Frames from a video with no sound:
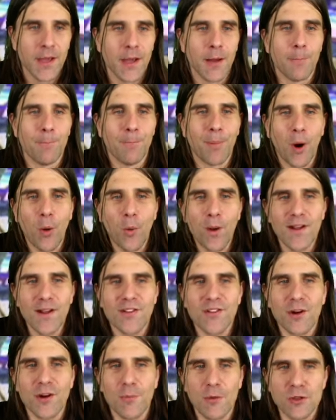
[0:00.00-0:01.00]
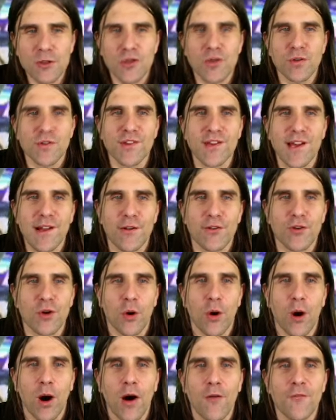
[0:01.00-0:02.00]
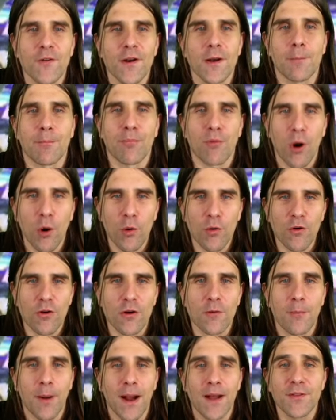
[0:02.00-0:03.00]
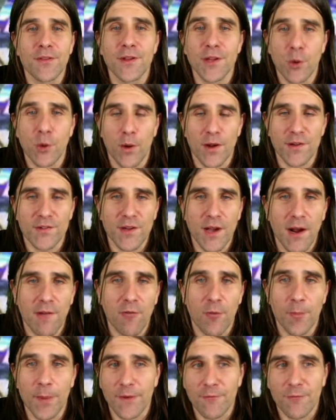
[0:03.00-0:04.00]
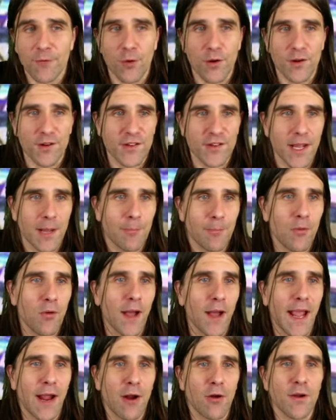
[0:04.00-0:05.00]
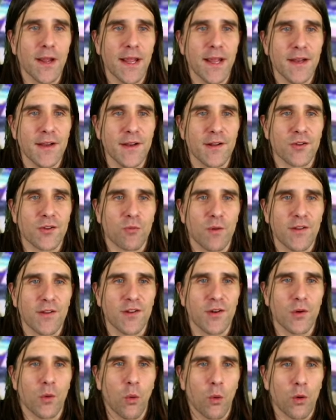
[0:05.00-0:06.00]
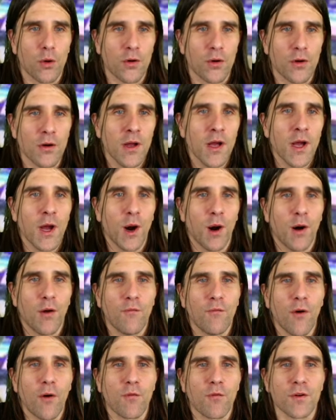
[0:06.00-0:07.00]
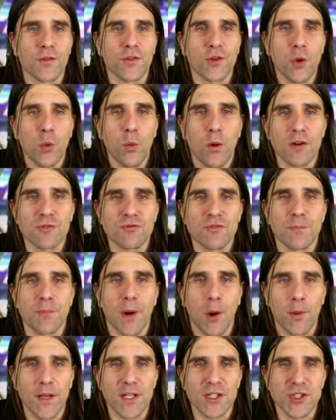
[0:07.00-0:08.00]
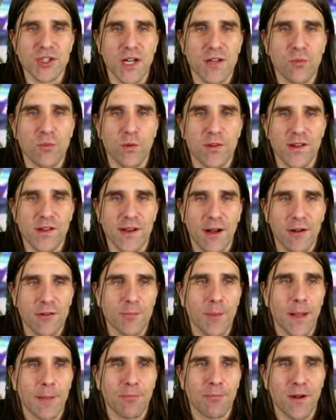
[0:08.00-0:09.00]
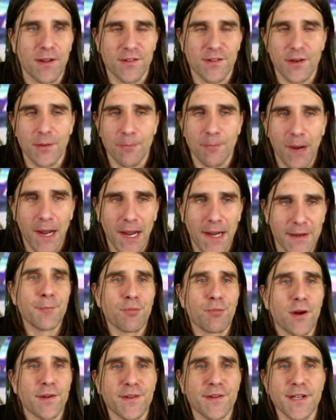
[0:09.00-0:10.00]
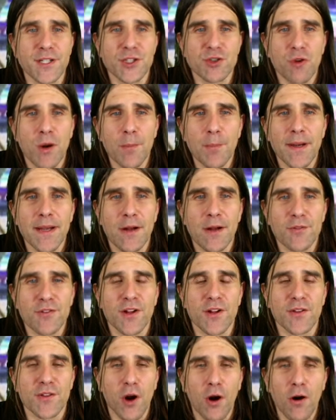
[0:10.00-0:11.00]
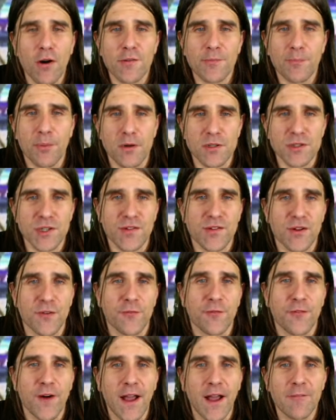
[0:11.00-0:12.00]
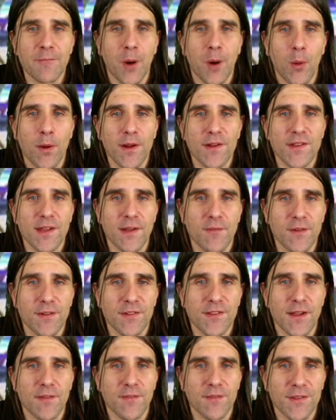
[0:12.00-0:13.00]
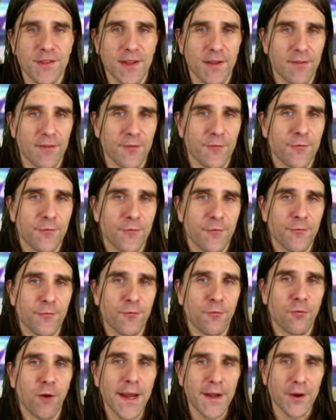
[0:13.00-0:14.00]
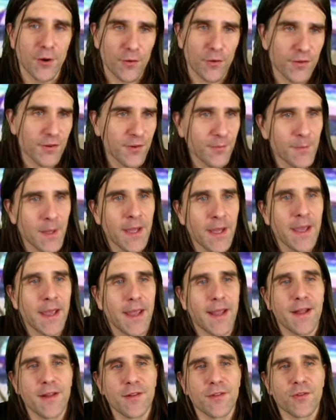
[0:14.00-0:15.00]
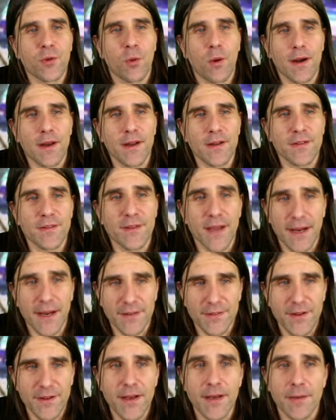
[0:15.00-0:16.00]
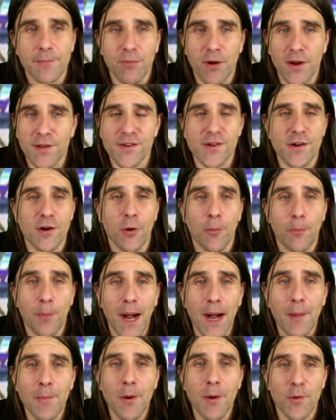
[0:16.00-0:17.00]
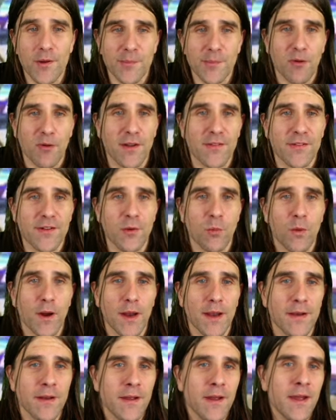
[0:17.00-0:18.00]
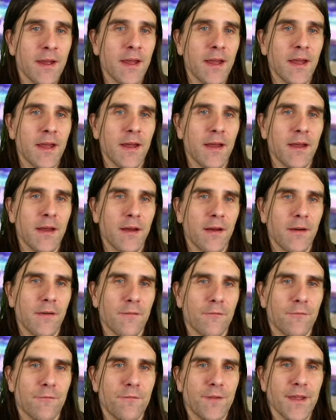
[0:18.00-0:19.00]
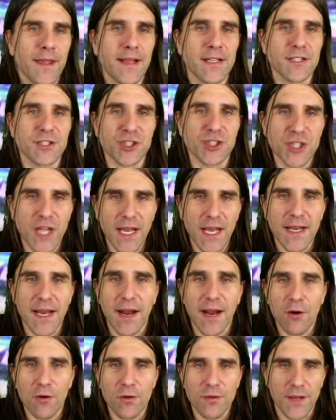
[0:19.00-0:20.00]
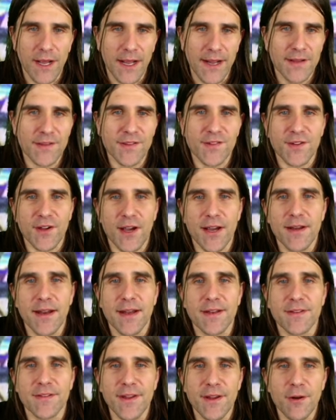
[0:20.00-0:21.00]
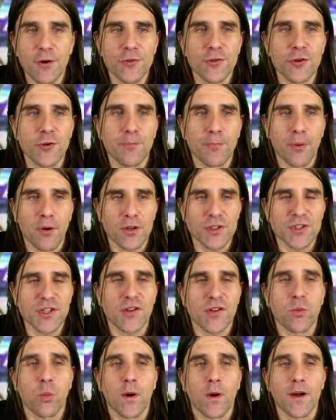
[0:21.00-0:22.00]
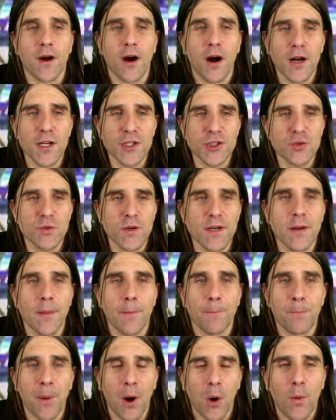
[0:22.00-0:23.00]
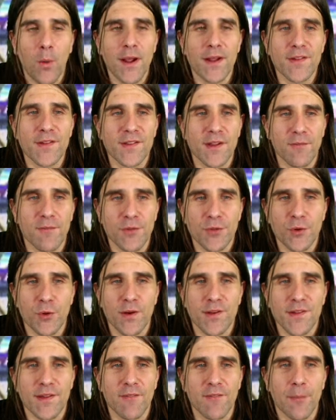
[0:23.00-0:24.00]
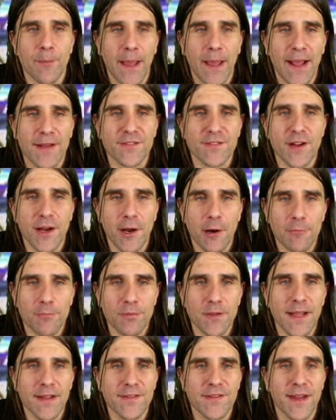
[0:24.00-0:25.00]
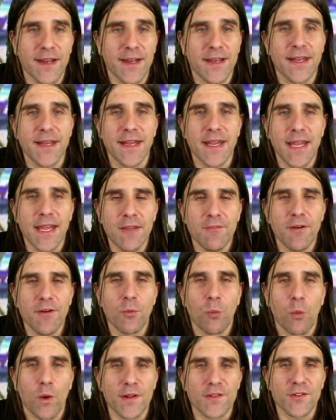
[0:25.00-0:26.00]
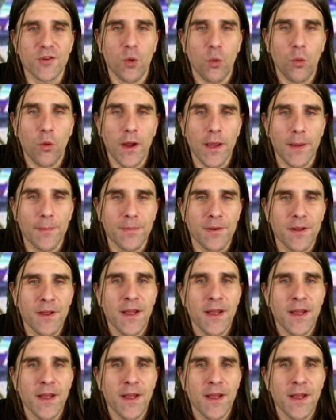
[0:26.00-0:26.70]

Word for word: Boeing's commercial sales are often brokered by the U.S. government. For example, Air India's recent order of over 200 Boeing jets was announced by President Biden. President Trump announced Qatar's purchase of five Boeing 777 freighters in 2019. President Obama was present when Vietjet Airlines signed a deal to purchase 100 Boeing 737 MAX airplanes, and he even once quipped